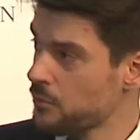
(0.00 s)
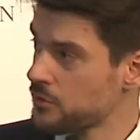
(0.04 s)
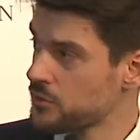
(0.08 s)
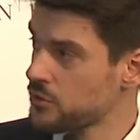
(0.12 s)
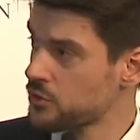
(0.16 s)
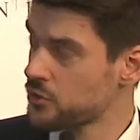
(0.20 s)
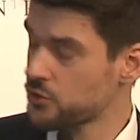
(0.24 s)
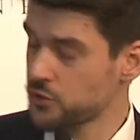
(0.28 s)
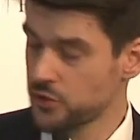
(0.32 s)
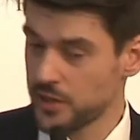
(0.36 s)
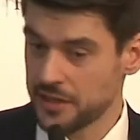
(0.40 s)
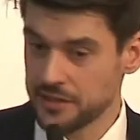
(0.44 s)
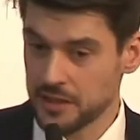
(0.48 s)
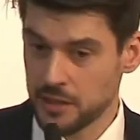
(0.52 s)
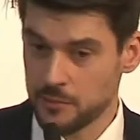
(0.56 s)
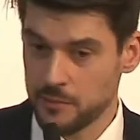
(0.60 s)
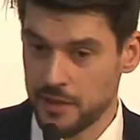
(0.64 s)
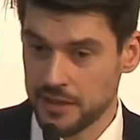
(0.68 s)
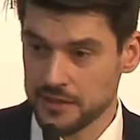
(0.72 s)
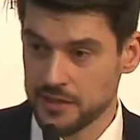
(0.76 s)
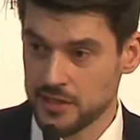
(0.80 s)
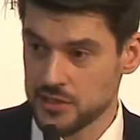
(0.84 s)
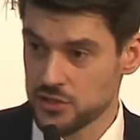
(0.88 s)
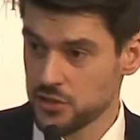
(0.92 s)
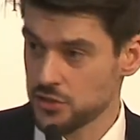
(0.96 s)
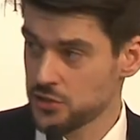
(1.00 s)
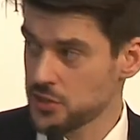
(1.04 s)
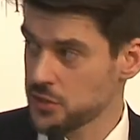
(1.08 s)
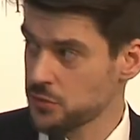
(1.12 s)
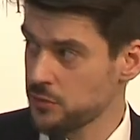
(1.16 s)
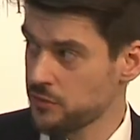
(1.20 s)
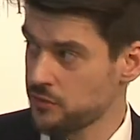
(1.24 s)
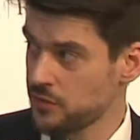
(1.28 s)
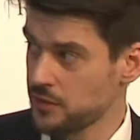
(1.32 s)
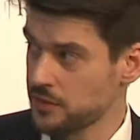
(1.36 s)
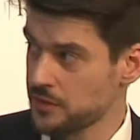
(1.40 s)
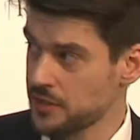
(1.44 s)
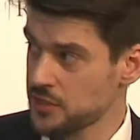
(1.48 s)
training Malian soldiers
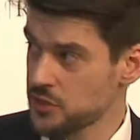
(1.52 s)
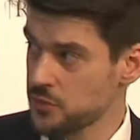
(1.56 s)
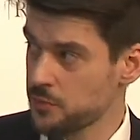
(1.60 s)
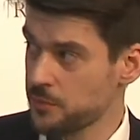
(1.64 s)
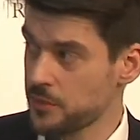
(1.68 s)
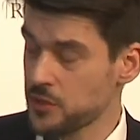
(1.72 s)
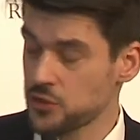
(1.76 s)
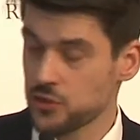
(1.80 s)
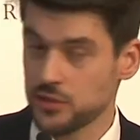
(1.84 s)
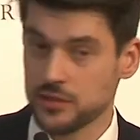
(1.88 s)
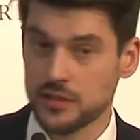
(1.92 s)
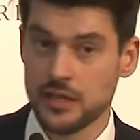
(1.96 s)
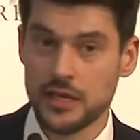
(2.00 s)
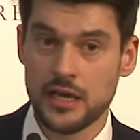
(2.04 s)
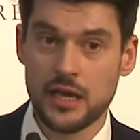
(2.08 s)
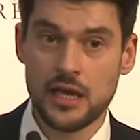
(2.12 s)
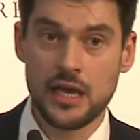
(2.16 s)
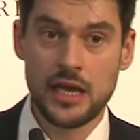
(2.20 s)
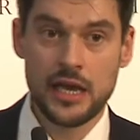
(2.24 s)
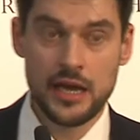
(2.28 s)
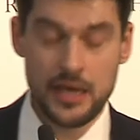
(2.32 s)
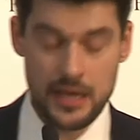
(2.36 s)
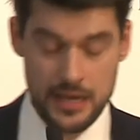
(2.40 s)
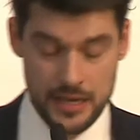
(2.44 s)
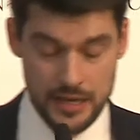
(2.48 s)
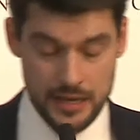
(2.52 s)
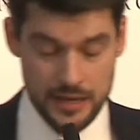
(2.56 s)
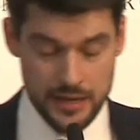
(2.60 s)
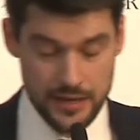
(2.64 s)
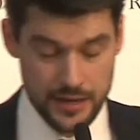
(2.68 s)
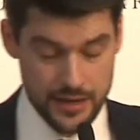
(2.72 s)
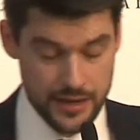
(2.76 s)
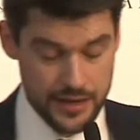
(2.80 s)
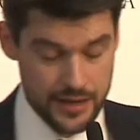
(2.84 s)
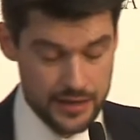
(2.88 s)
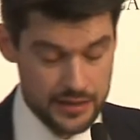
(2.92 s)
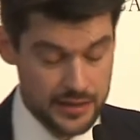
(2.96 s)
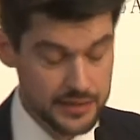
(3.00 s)
within this mission,
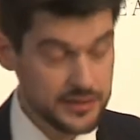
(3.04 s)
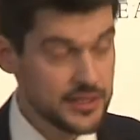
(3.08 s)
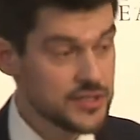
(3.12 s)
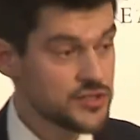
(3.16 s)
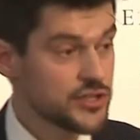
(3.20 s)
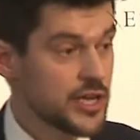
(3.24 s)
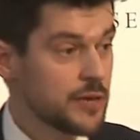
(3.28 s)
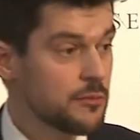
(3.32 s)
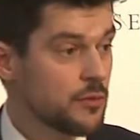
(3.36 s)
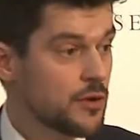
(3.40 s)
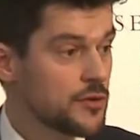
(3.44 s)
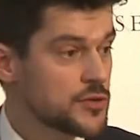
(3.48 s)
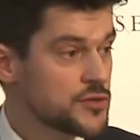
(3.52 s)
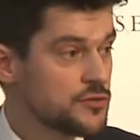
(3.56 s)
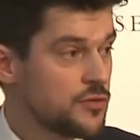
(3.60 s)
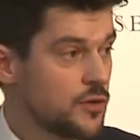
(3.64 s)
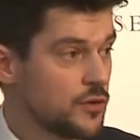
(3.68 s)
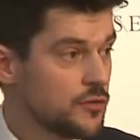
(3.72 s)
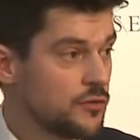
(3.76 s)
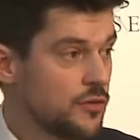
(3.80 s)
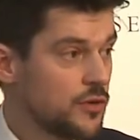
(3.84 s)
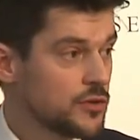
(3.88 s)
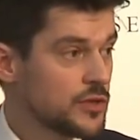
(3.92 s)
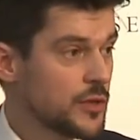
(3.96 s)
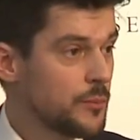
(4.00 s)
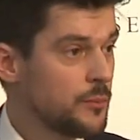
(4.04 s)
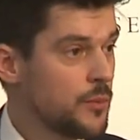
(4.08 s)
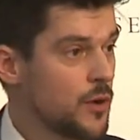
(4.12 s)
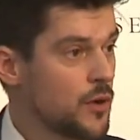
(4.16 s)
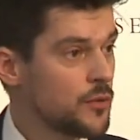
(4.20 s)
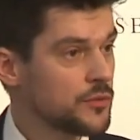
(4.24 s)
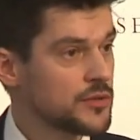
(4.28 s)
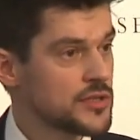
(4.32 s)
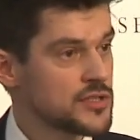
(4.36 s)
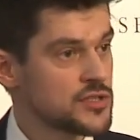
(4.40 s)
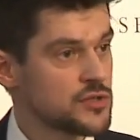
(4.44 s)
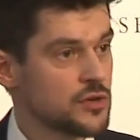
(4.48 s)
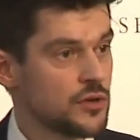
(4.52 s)
and the same goes for the
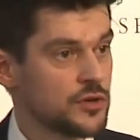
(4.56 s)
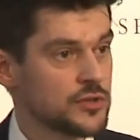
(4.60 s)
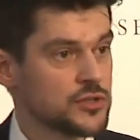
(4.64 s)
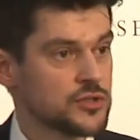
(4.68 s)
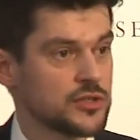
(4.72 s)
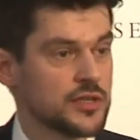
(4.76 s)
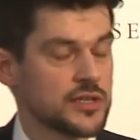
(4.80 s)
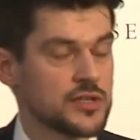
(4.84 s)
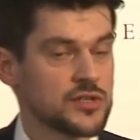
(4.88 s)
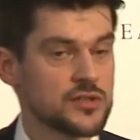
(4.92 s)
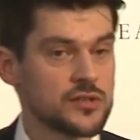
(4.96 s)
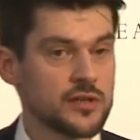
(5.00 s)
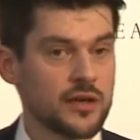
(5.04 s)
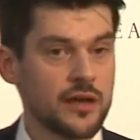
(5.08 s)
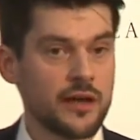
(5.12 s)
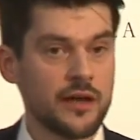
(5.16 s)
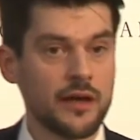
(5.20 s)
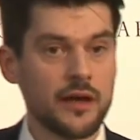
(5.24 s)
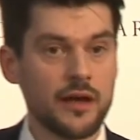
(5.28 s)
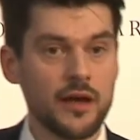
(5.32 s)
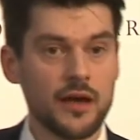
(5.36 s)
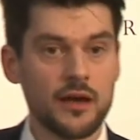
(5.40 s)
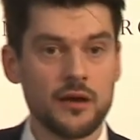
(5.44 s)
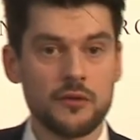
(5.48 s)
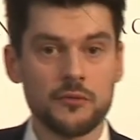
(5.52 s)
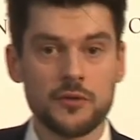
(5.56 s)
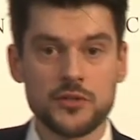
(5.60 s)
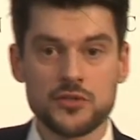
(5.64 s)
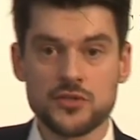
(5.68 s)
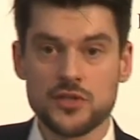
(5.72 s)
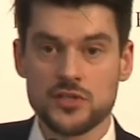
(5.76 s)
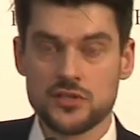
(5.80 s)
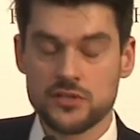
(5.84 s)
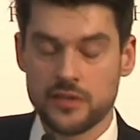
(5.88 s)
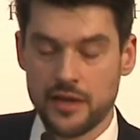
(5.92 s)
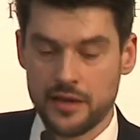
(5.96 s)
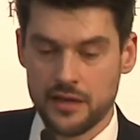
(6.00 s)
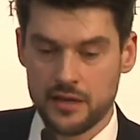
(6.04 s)
Polish soldiers, which
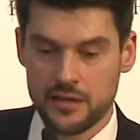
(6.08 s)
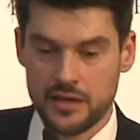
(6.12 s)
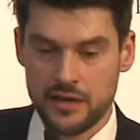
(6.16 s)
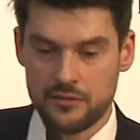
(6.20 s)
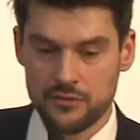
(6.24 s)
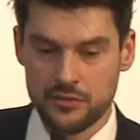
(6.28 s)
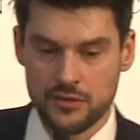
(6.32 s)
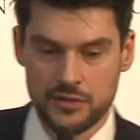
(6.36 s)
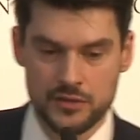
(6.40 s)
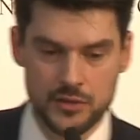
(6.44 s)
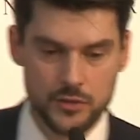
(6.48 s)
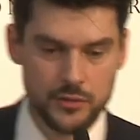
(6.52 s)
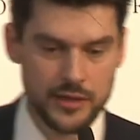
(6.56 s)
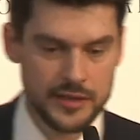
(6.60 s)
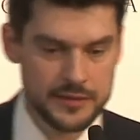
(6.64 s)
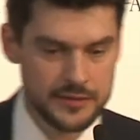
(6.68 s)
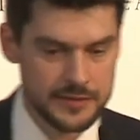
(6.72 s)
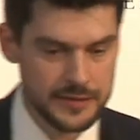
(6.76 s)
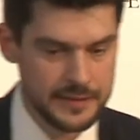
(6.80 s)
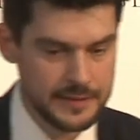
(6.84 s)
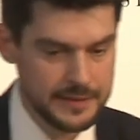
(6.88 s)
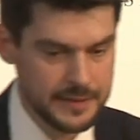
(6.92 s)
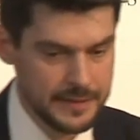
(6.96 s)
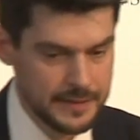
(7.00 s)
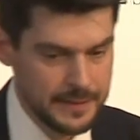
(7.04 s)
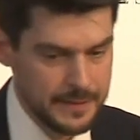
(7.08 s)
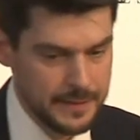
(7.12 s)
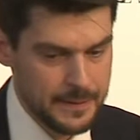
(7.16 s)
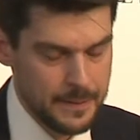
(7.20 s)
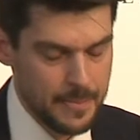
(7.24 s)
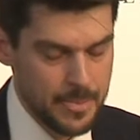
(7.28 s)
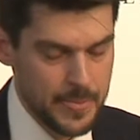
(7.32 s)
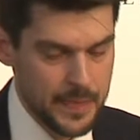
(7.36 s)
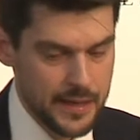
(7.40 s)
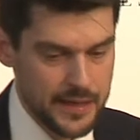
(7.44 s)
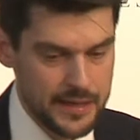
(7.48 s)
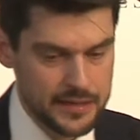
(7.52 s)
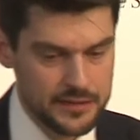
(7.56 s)
is like roughly 20
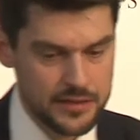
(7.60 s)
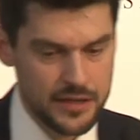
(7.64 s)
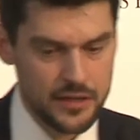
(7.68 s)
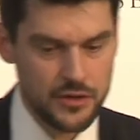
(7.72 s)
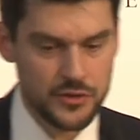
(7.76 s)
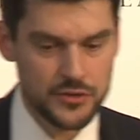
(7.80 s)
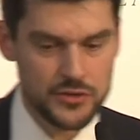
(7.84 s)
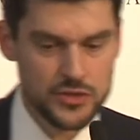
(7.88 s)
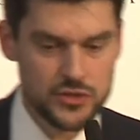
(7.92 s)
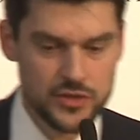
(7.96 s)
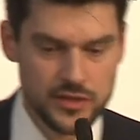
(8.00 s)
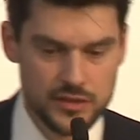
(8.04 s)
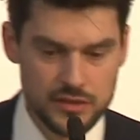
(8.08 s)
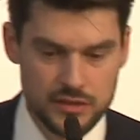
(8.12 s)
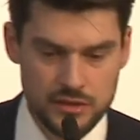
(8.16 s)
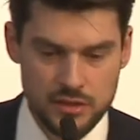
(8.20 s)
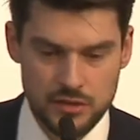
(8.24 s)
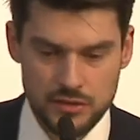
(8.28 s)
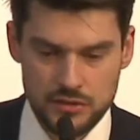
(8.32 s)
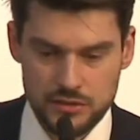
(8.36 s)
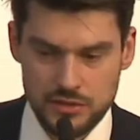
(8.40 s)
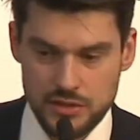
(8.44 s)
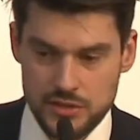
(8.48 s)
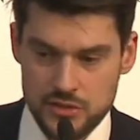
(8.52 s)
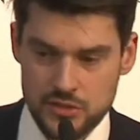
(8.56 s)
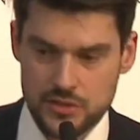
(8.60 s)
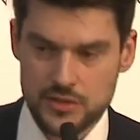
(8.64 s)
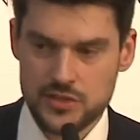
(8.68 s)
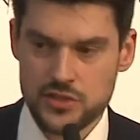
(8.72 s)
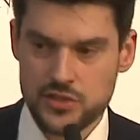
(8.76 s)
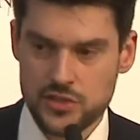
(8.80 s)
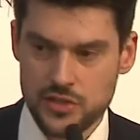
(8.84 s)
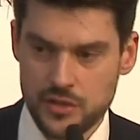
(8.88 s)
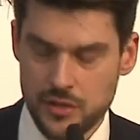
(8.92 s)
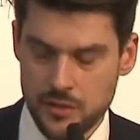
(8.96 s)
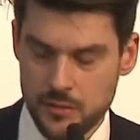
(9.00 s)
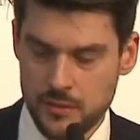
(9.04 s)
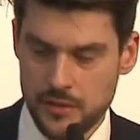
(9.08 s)
in the contingent.
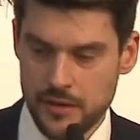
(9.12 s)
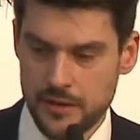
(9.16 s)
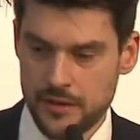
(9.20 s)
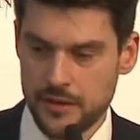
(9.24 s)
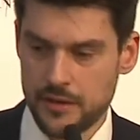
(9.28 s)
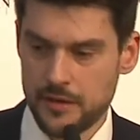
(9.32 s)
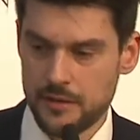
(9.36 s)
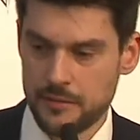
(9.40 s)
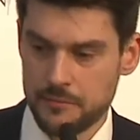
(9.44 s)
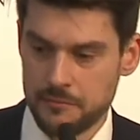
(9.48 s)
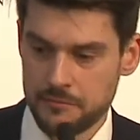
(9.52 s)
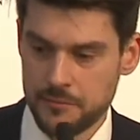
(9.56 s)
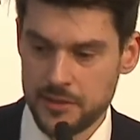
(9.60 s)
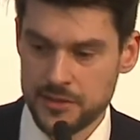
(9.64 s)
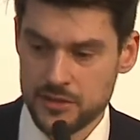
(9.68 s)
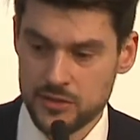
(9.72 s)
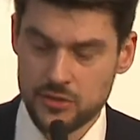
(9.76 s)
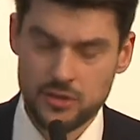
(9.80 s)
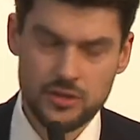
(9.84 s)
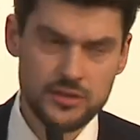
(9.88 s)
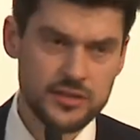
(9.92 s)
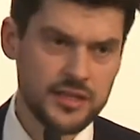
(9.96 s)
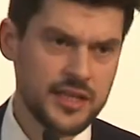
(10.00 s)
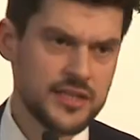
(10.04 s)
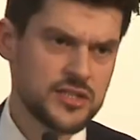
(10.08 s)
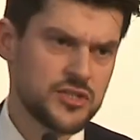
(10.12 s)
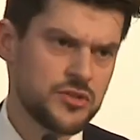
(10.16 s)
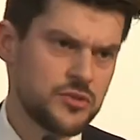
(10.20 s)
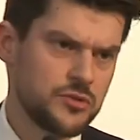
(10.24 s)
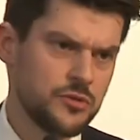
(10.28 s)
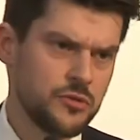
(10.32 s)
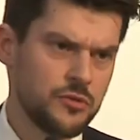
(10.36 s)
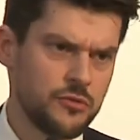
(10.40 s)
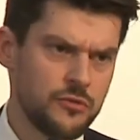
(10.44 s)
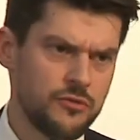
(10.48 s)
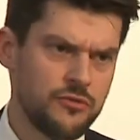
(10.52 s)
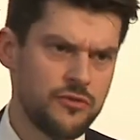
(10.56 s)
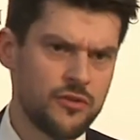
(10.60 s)
So it totals
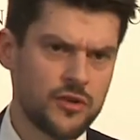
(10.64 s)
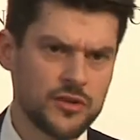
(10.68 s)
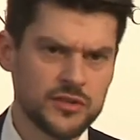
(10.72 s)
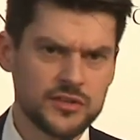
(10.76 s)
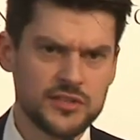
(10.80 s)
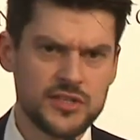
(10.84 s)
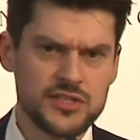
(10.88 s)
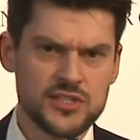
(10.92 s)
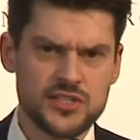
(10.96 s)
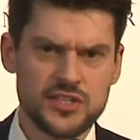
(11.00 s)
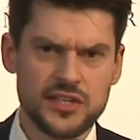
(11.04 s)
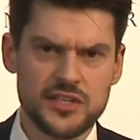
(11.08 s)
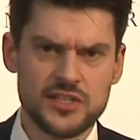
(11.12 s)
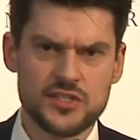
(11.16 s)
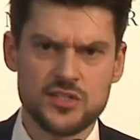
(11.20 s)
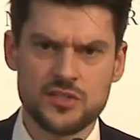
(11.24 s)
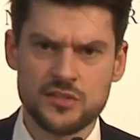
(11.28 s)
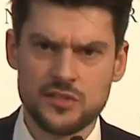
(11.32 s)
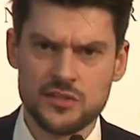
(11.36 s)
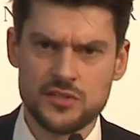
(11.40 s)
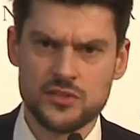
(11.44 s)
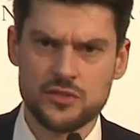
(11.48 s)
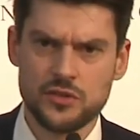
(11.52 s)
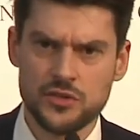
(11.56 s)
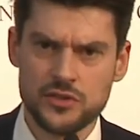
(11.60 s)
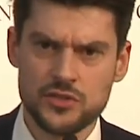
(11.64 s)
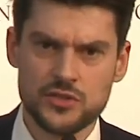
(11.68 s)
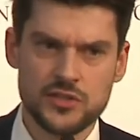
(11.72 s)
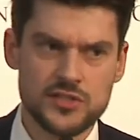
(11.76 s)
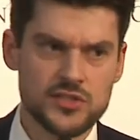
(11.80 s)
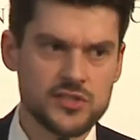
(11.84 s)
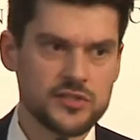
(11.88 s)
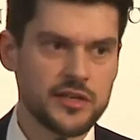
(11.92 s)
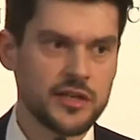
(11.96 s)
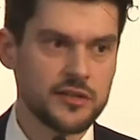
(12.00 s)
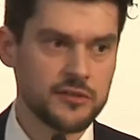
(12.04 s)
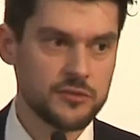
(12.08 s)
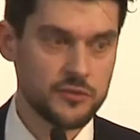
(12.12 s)
to 46 soldiers
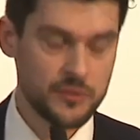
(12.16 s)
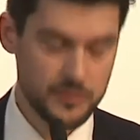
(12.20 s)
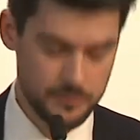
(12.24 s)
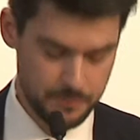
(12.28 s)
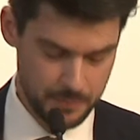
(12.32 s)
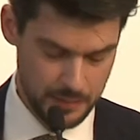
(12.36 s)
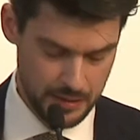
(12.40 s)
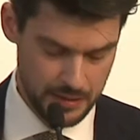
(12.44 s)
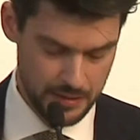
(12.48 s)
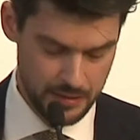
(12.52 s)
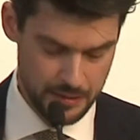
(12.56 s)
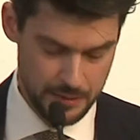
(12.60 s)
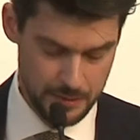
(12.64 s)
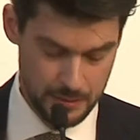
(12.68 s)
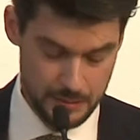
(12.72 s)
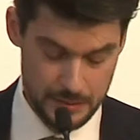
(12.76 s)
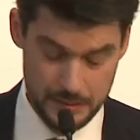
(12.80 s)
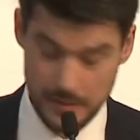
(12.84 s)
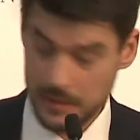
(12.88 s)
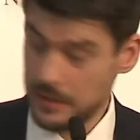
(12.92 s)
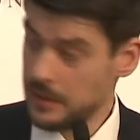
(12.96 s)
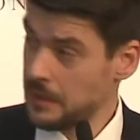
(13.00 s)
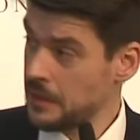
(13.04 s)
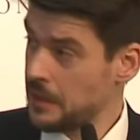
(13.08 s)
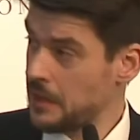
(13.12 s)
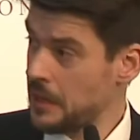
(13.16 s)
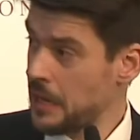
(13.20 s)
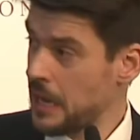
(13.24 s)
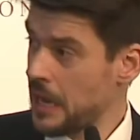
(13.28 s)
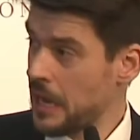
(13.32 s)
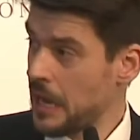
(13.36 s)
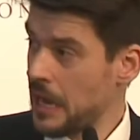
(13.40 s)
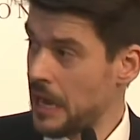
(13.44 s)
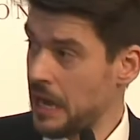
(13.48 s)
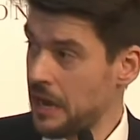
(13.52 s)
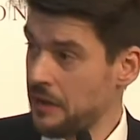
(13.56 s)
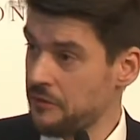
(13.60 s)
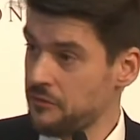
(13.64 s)
sent
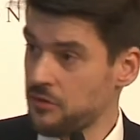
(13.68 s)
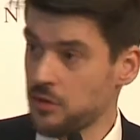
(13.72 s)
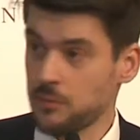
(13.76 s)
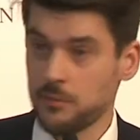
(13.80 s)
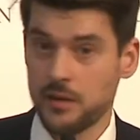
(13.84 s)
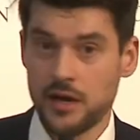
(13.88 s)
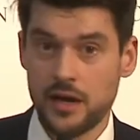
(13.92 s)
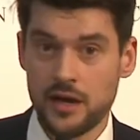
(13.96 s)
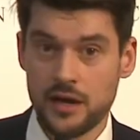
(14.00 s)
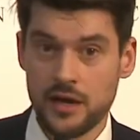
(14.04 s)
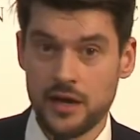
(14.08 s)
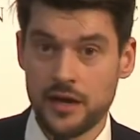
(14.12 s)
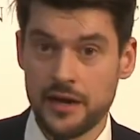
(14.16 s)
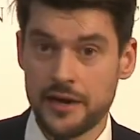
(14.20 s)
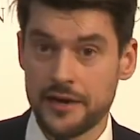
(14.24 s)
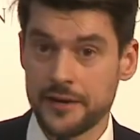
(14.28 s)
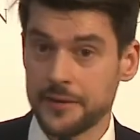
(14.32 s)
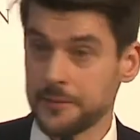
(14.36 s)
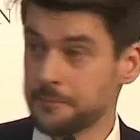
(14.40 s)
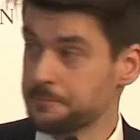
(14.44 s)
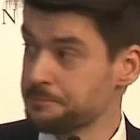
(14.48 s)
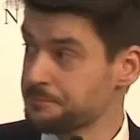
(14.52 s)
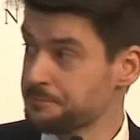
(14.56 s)
from Hungary.